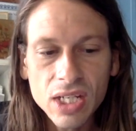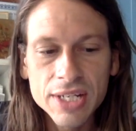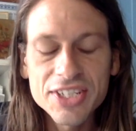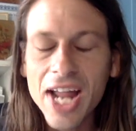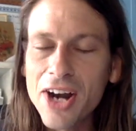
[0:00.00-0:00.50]

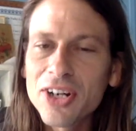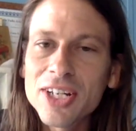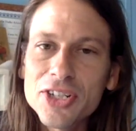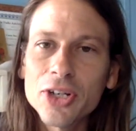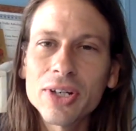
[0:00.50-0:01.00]
saturn
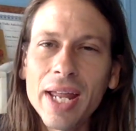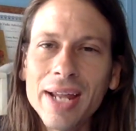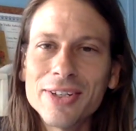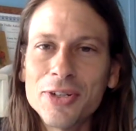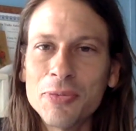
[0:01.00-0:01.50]
conjunct
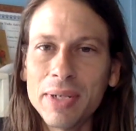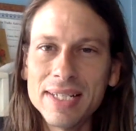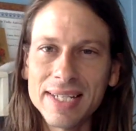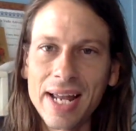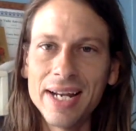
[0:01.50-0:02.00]
ketu
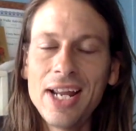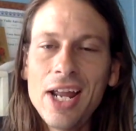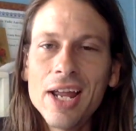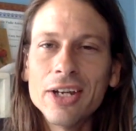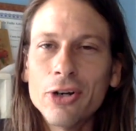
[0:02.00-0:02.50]
means that
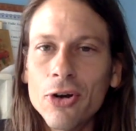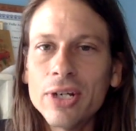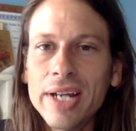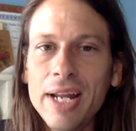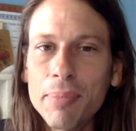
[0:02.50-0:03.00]
your own
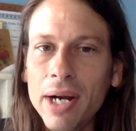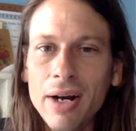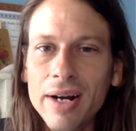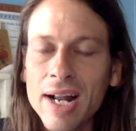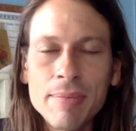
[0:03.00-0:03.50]
innate
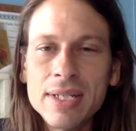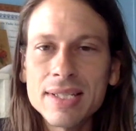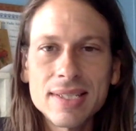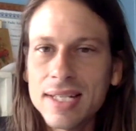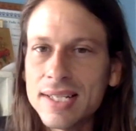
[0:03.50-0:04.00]
paradigm
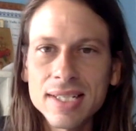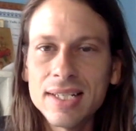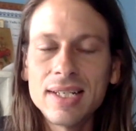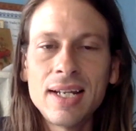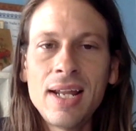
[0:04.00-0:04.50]
is
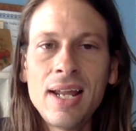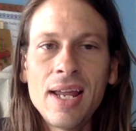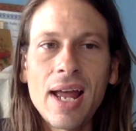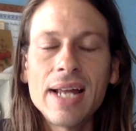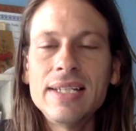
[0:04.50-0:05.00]
isn't
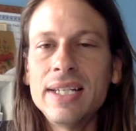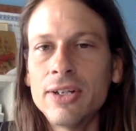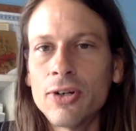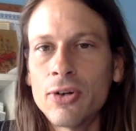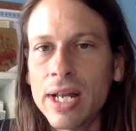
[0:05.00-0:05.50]

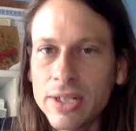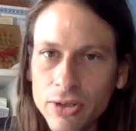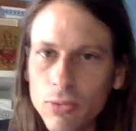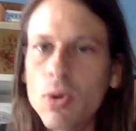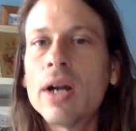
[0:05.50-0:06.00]
ideal and
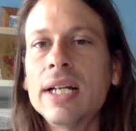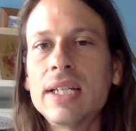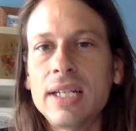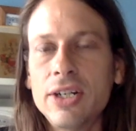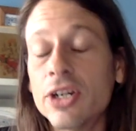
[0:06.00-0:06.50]
you're wanting
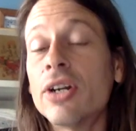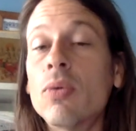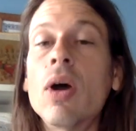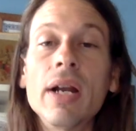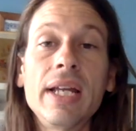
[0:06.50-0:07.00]
to you're going to
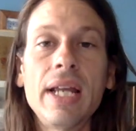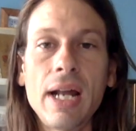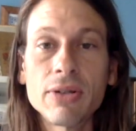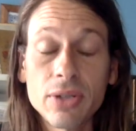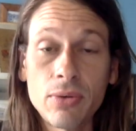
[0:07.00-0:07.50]
want to get
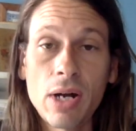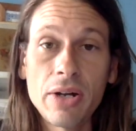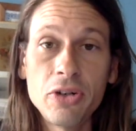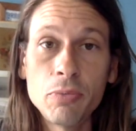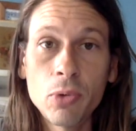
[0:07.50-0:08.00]
out to
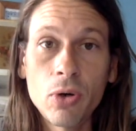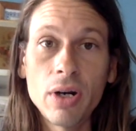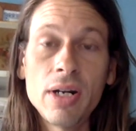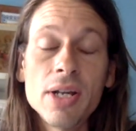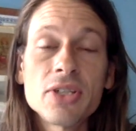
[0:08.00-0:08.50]
rahu
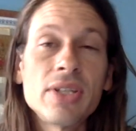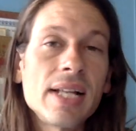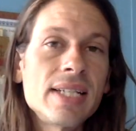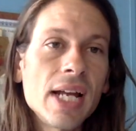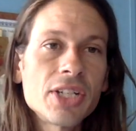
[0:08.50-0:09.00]
more so
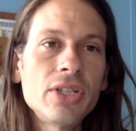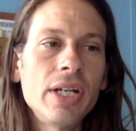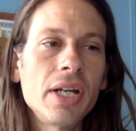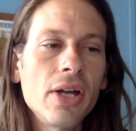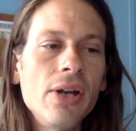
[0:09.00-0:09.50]
that's actually
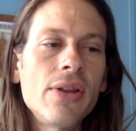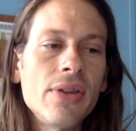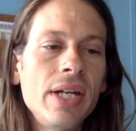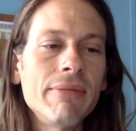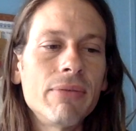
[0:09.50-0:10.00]
a good
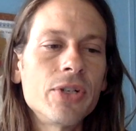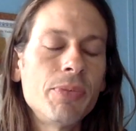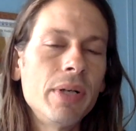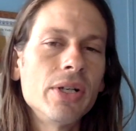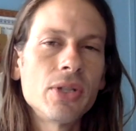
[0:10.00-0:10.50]
thing for
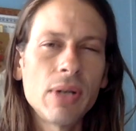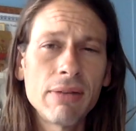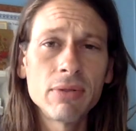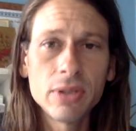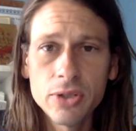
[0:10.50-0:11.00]
spiritual
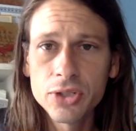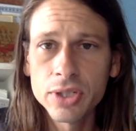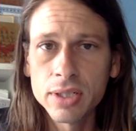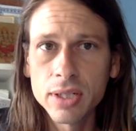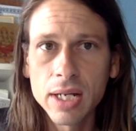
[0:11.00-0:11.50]

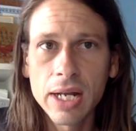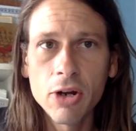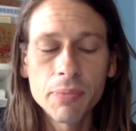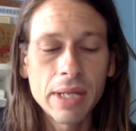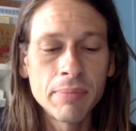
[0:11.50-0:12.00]
evolution i
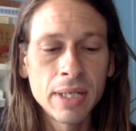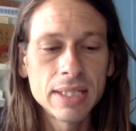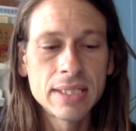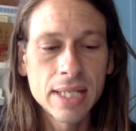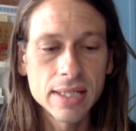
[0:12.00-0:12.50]
hope that
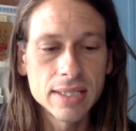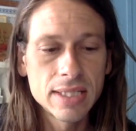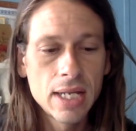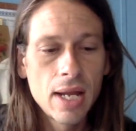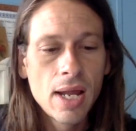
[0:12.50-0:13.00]
makes
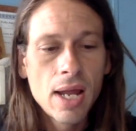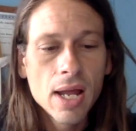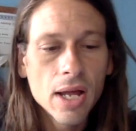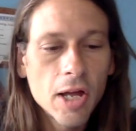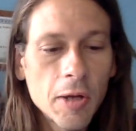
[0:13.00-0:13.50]
sense
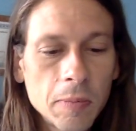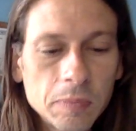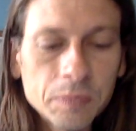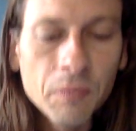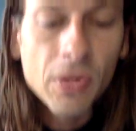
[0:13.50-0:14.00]
um,